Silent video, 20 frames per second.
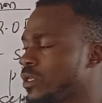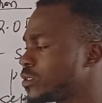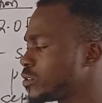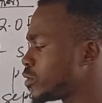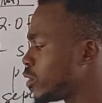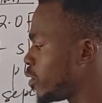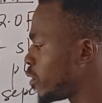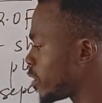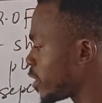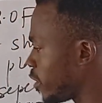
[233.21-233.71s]

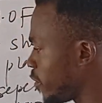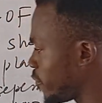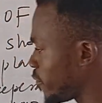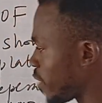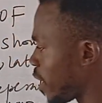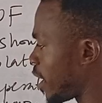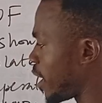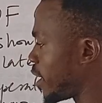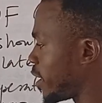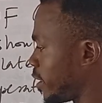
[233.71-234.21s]
So if
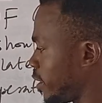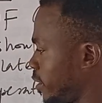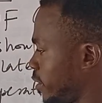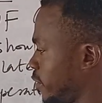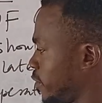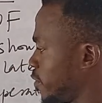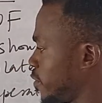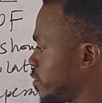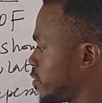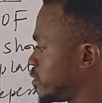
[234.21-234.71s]

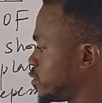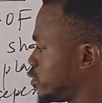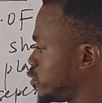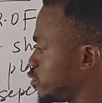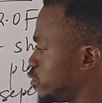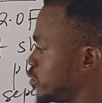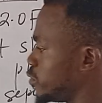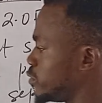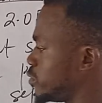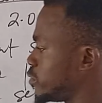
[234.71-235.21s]
I
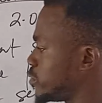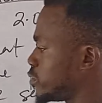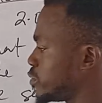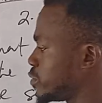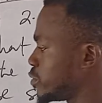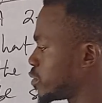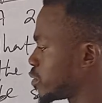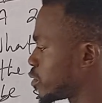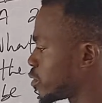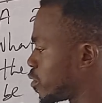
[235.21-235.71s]
should
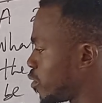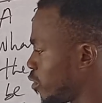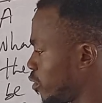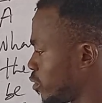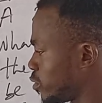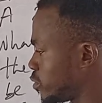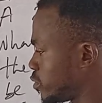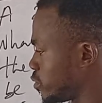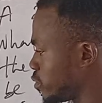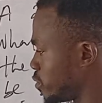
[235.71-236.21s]

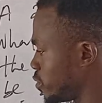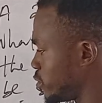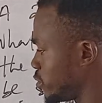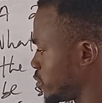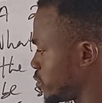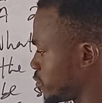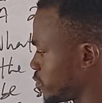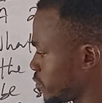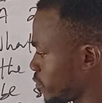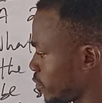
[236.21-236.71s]
go
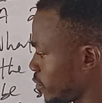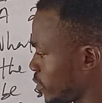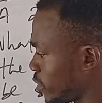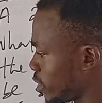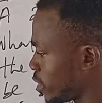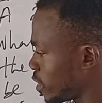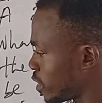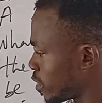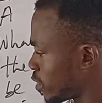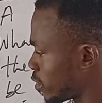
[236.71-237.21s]
to
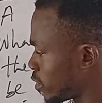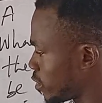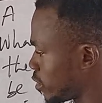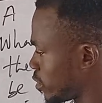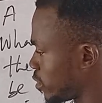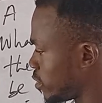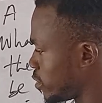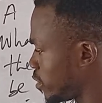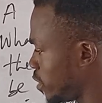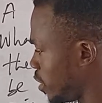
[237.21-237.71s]

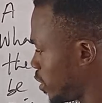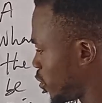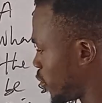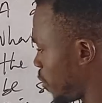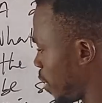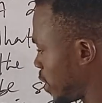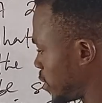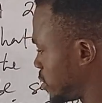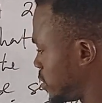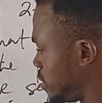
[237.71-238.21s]

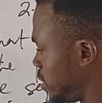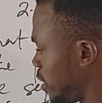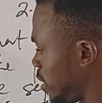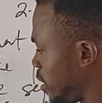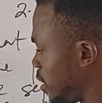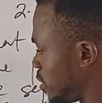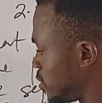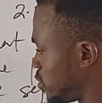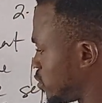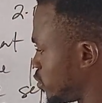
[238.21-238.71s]
equate
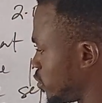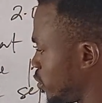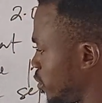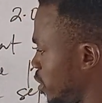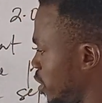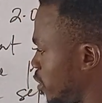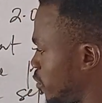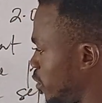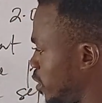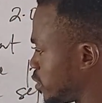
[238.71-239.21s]
the
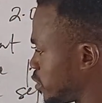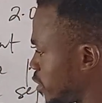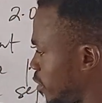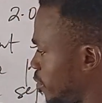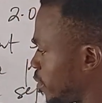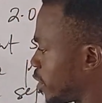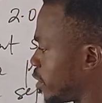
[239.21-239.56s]
2 equations,